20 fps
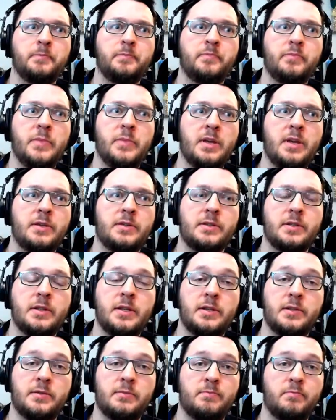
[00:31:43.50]

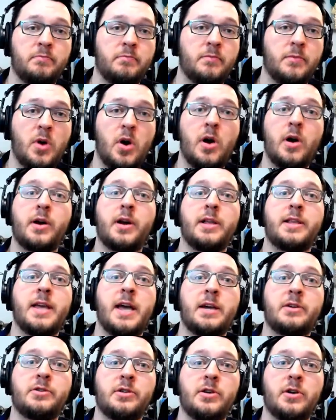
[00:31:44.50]
this
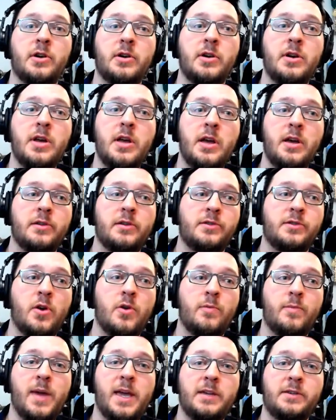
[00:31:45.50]
architecture.
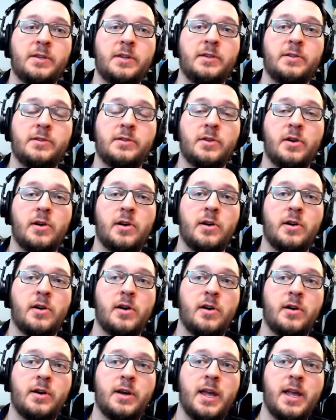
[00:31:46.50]
Stonemasons
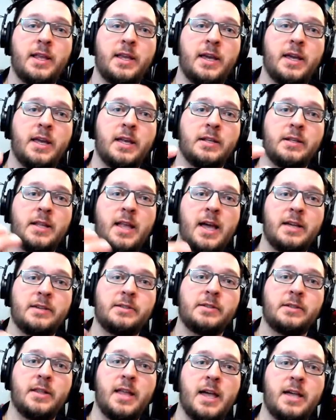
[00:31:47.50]
are getting in
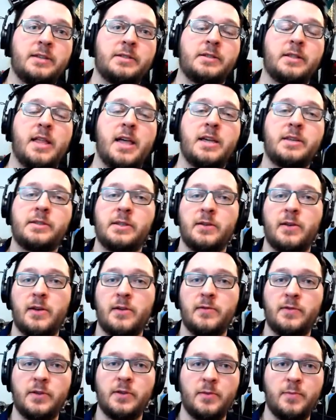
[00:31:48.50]
less
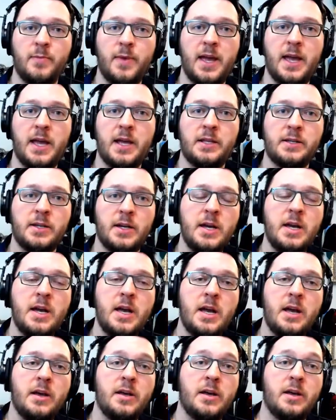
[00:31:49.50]
of a demand.
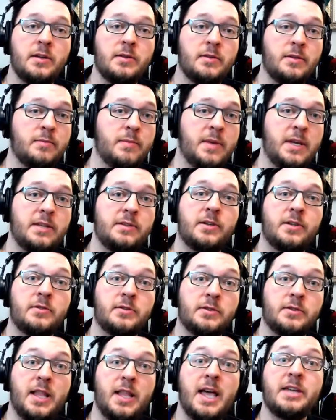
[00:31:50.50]
Means
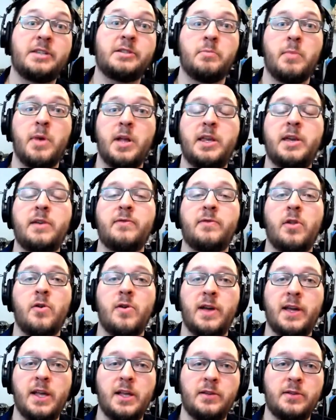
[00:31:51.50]
there's less money
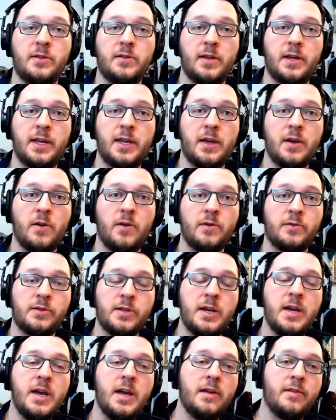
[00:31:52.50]
flowing into the guilds.
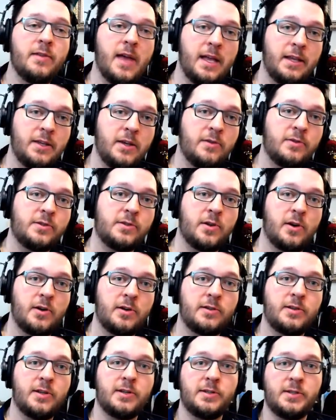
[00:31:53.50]
Then you
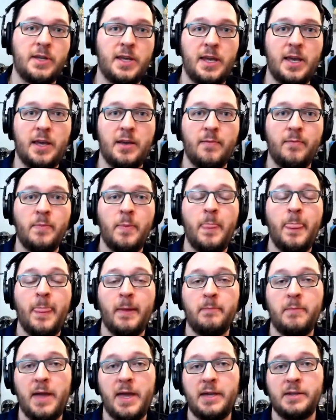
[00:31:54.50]
start to see,
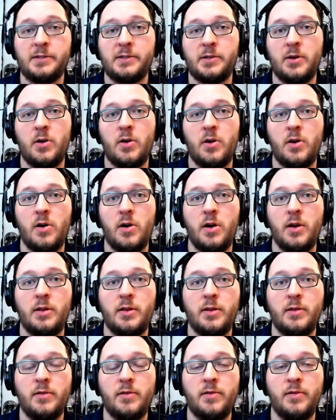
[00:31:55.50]
based
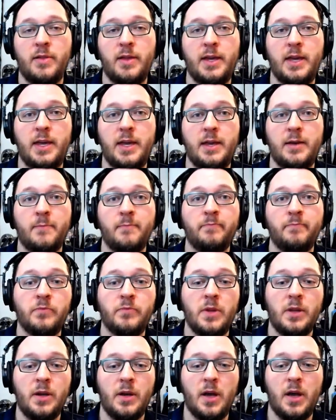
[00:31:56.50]
on the
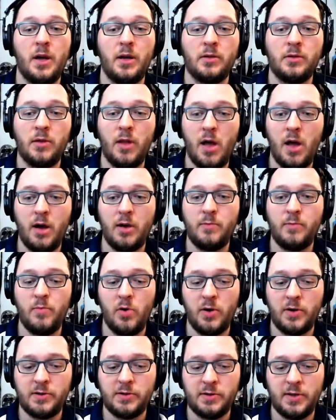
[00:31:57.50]

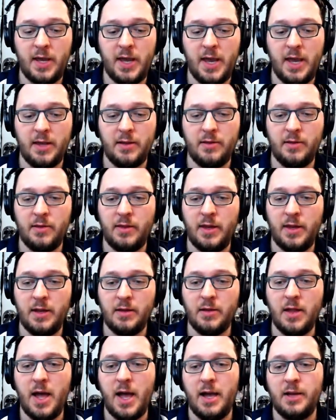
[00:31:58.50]
logbooks and the
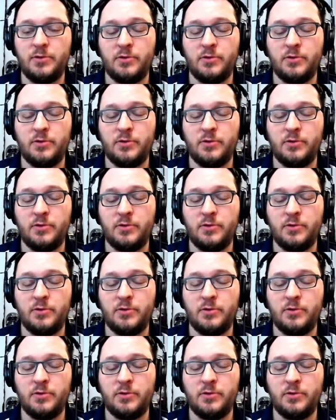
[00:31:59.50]
lodge